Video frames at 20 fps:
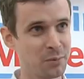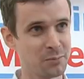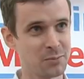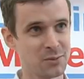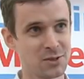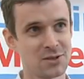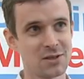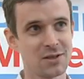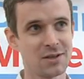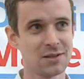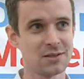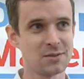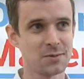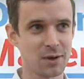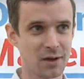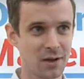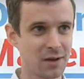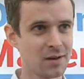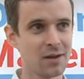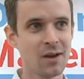machines, we
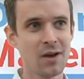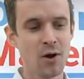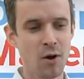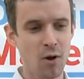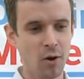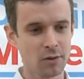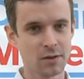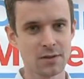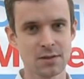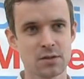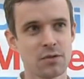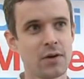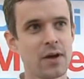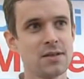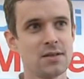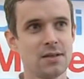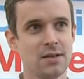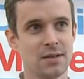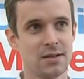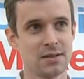got all these
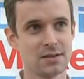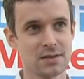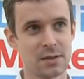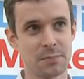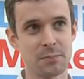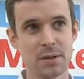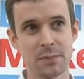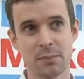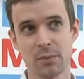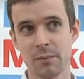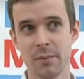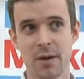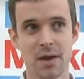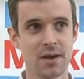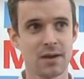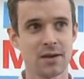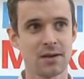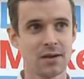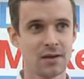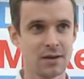crazy things that people
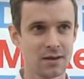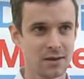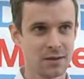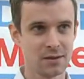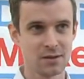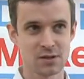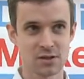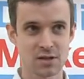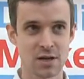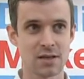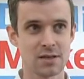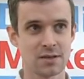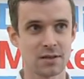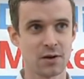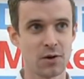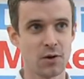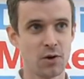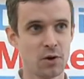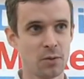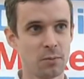make in their sheds at
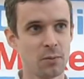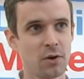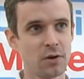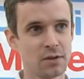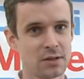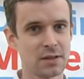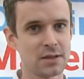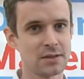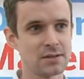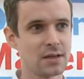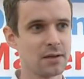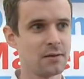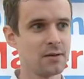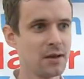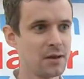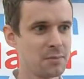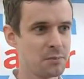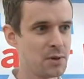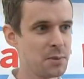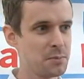home, all the things that
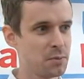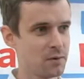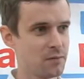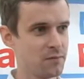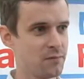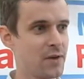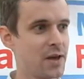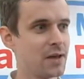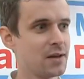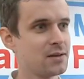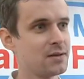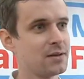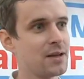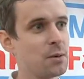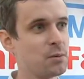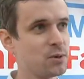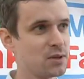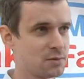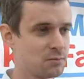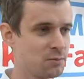people invent, and
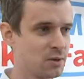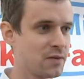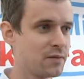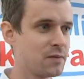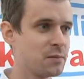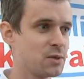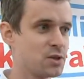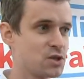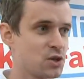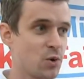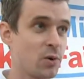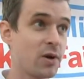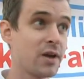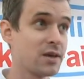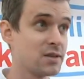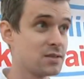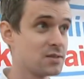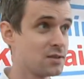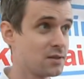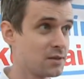now we give them a
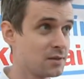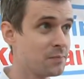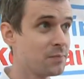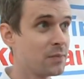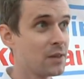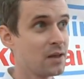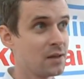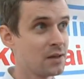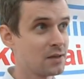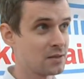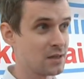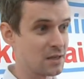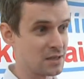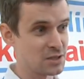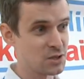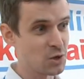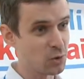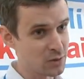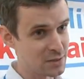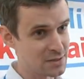showcase to yeah,
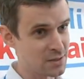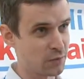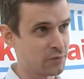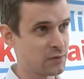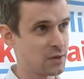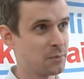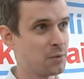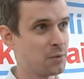show these off to the